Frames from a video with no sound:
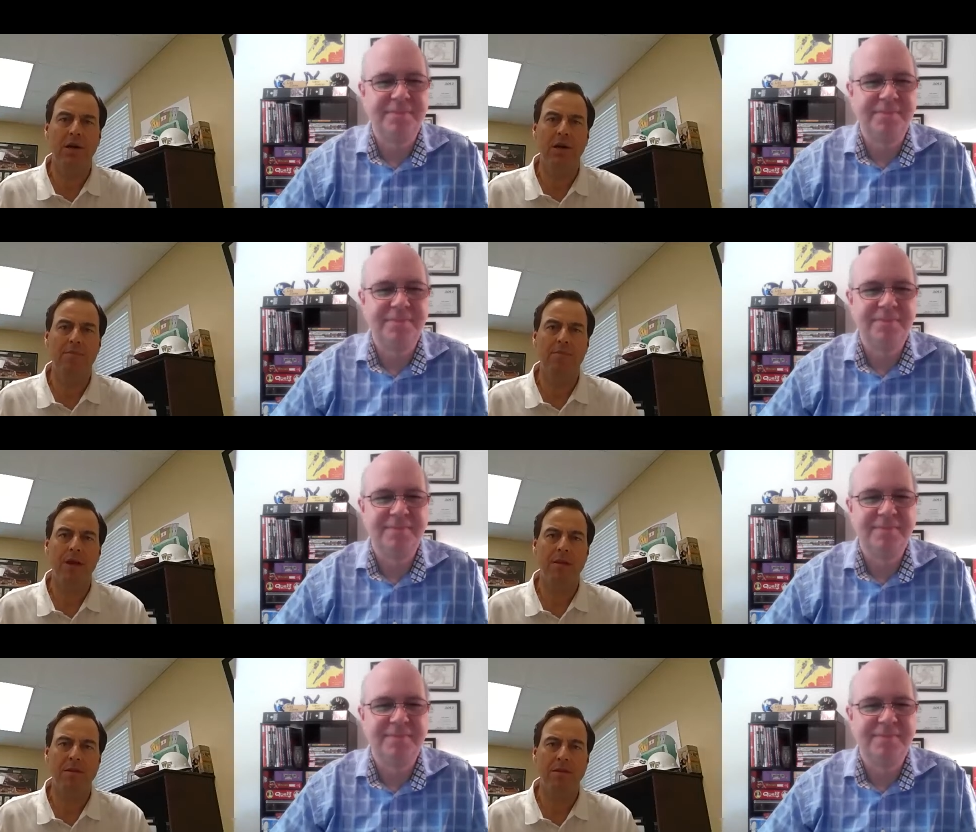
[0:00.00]

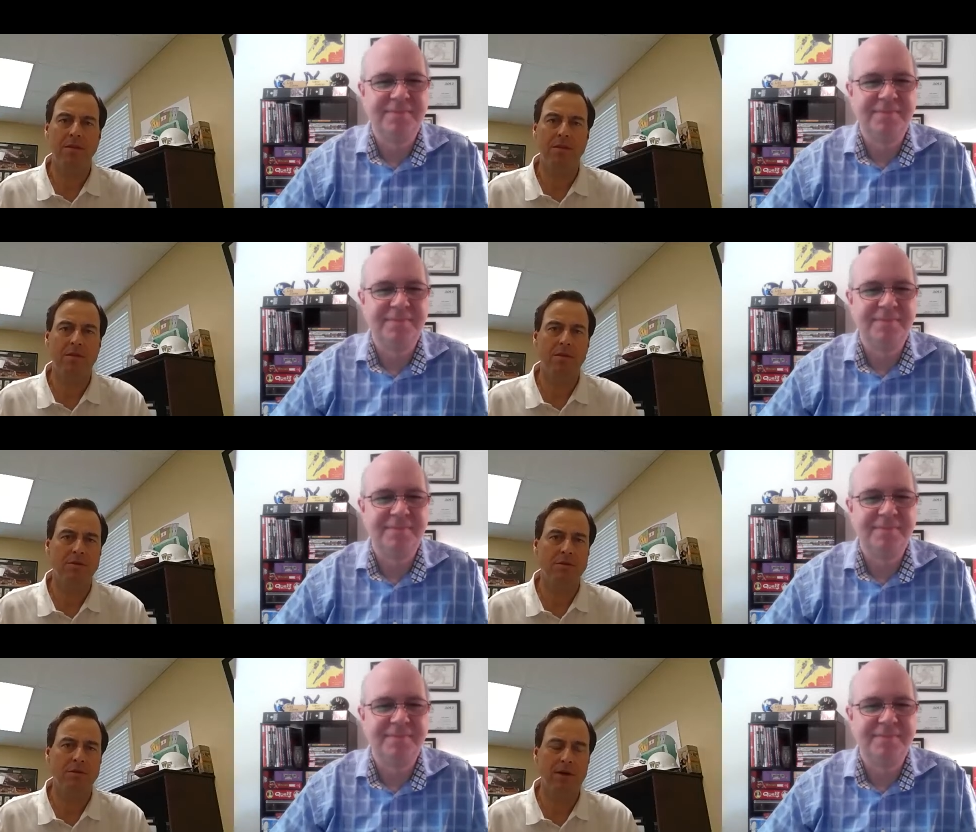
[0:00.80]
Speaker 1: I think
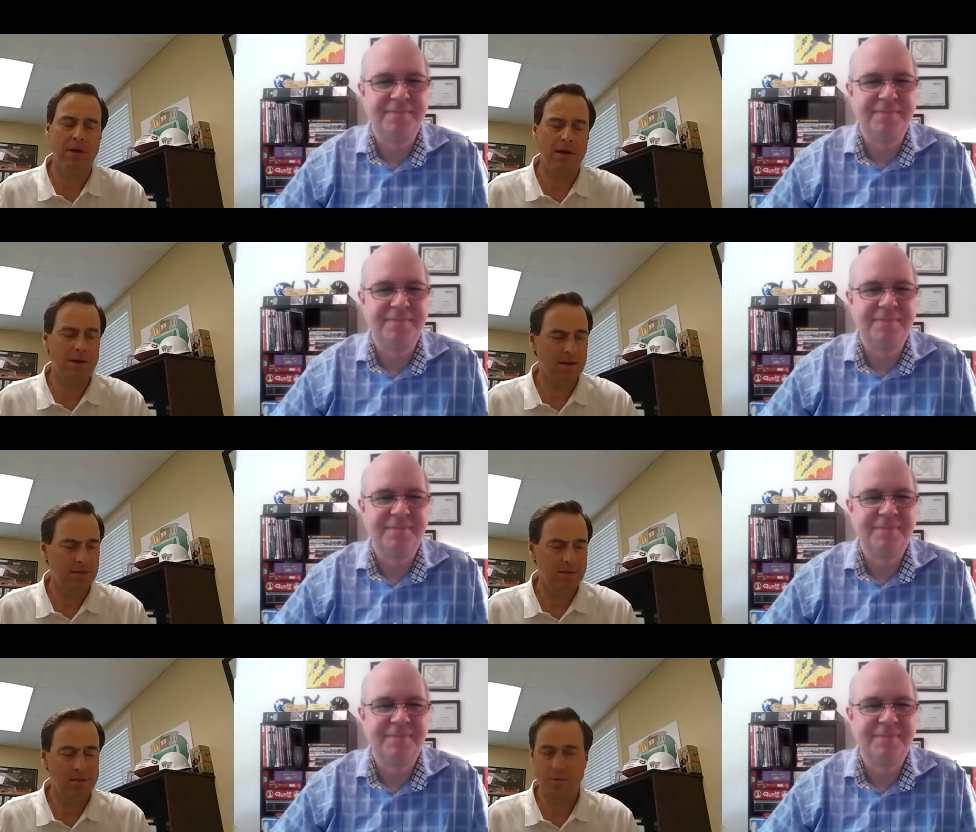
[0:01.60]
there's
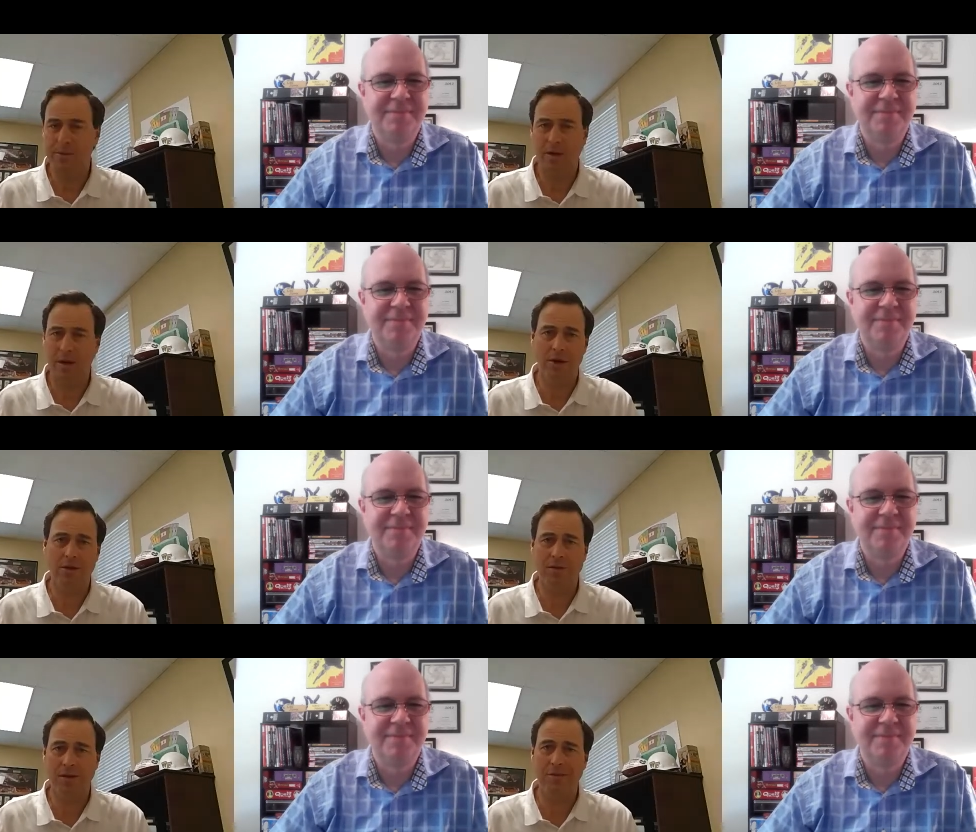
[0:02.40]
been
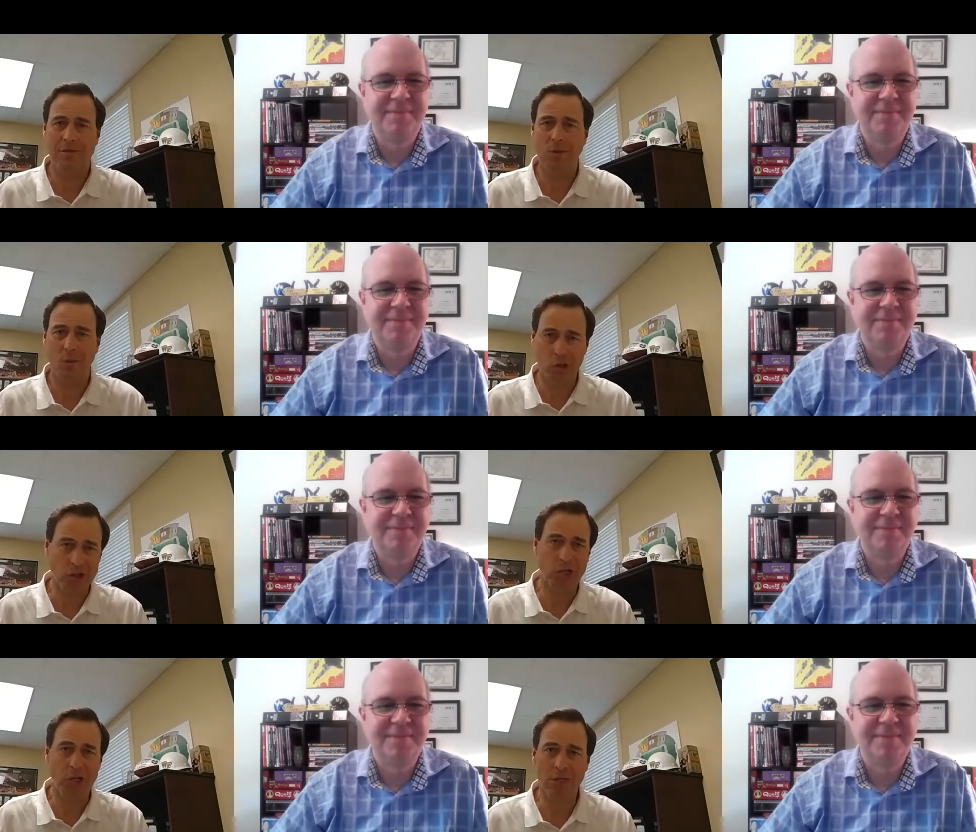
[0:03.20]
areas that I feel really
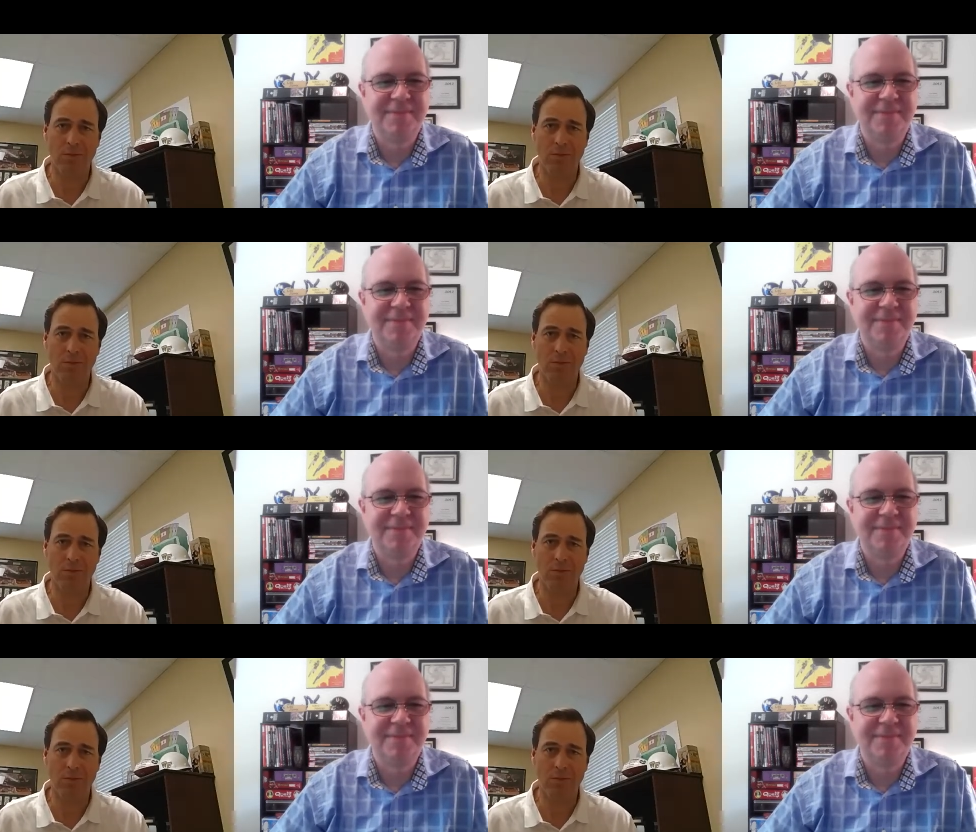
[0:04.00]
good that